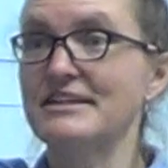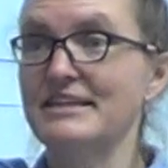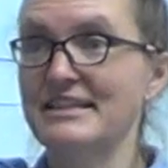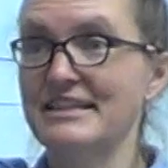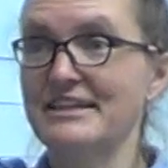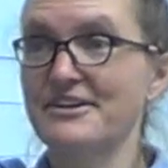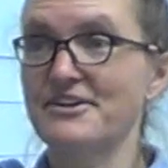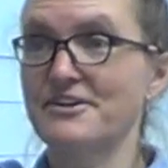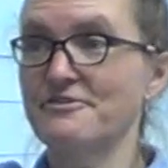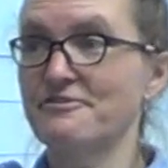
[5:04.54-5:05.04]
in
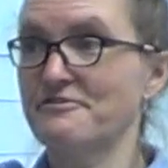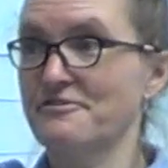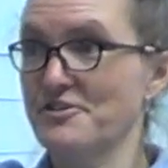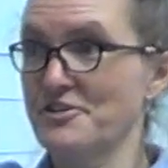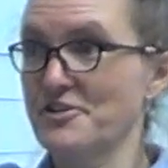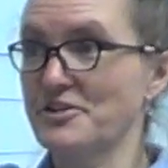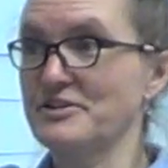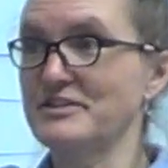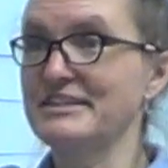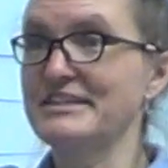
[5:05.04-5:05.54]
there for
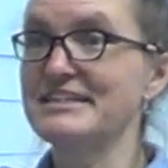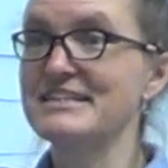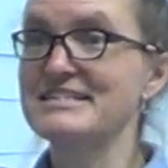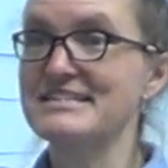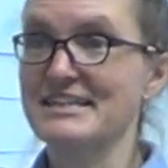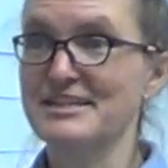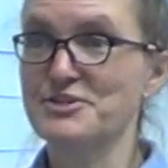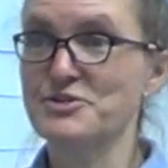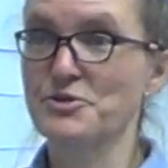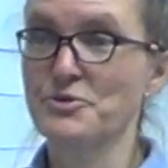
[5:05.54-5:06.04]
their cleaning
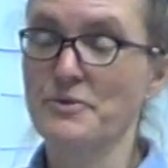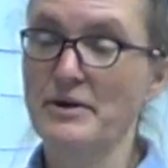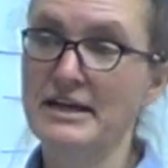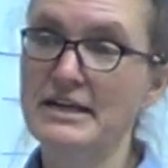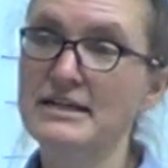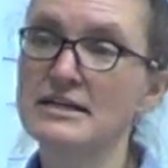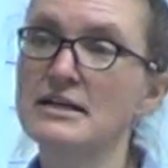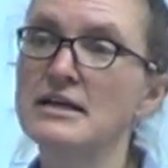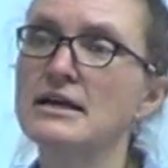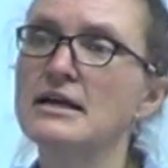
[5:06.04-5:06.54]
schedule,
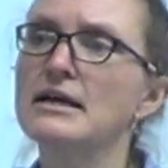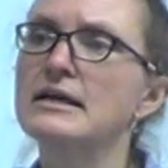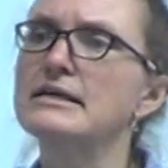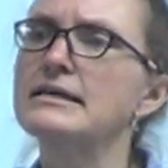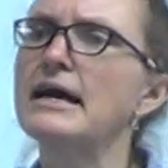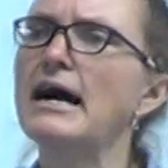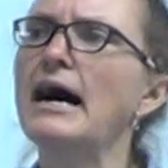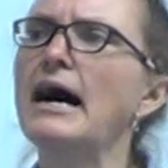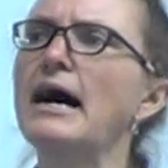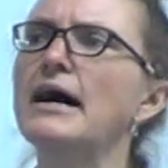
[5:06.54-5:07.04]
right?
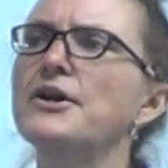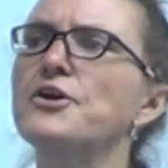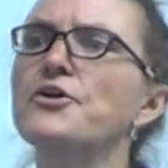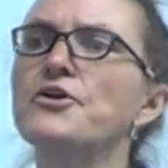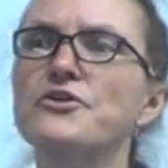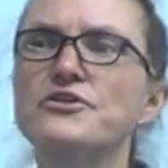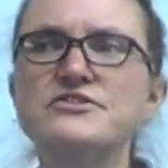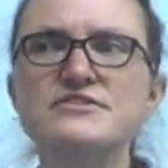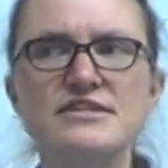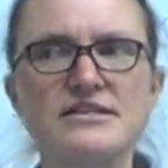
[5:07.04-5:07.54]
Yeah,
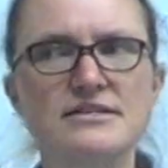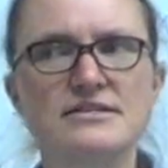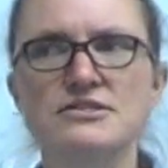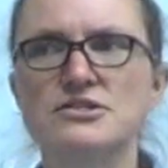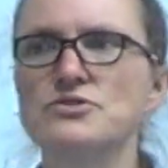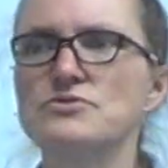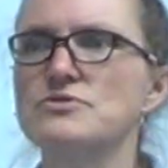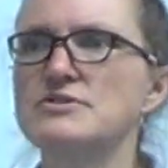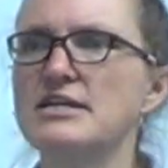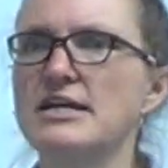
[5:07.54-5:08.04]
nurses
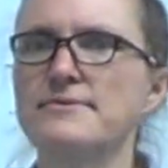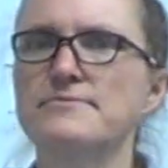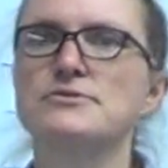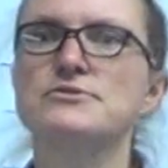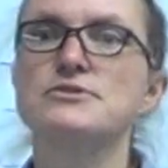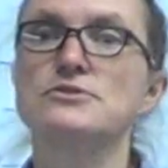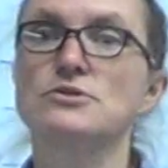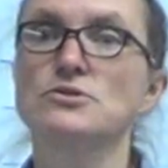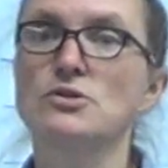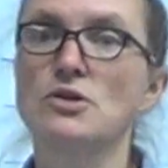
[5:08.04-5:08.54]
use tables
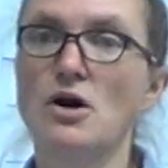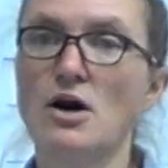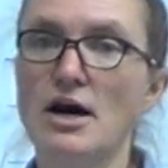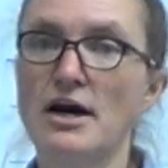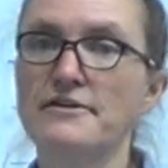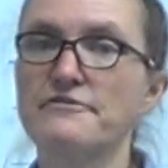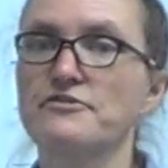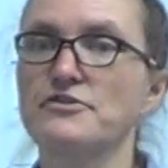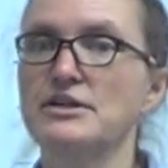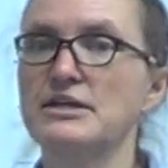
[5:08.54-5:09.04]
a
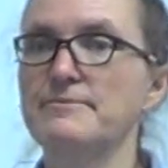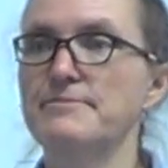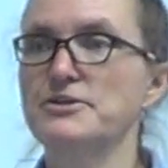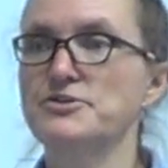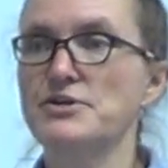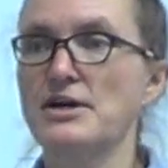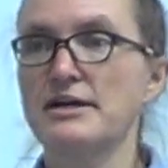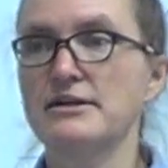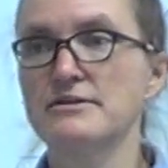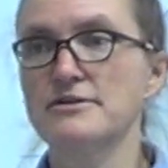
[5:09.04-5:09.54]
lot for keeping
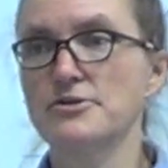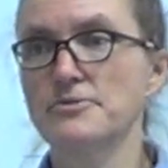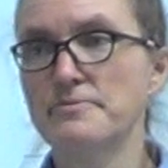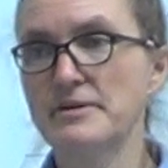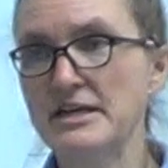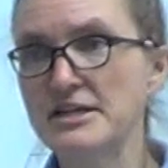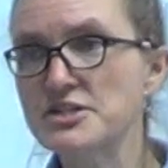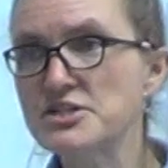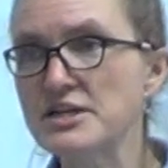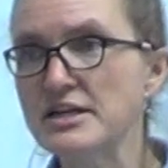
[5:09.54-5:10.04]
track of their
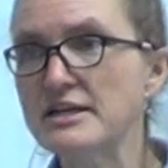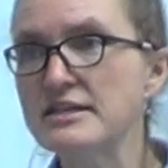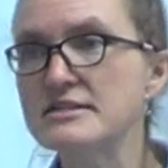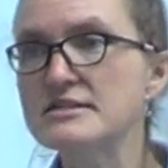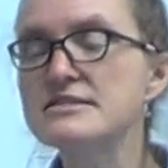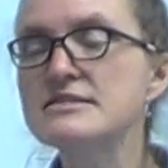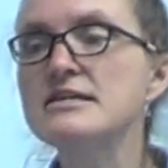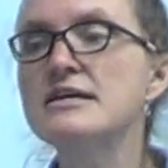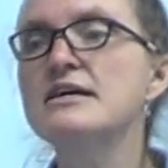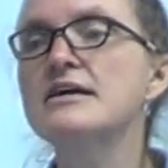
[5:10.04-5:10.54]

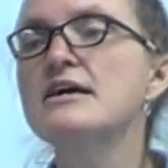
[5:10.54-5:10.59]
patients.